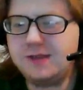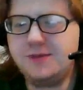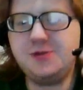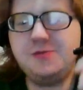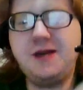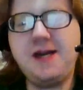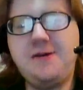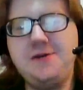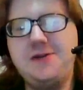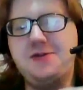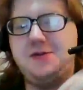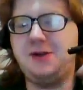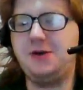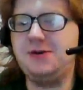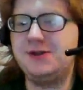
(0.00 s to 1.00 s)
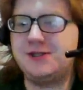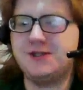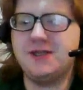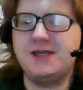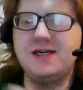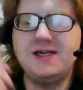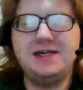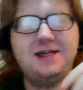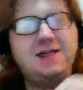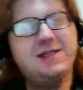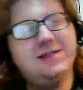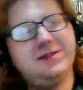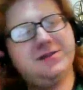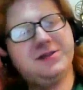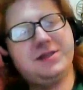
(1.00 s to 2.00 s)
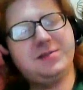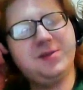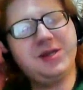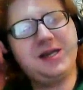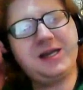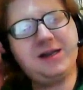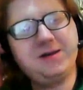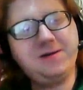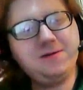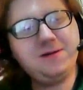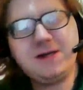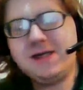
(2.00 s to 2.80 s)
You might also notice a little something here.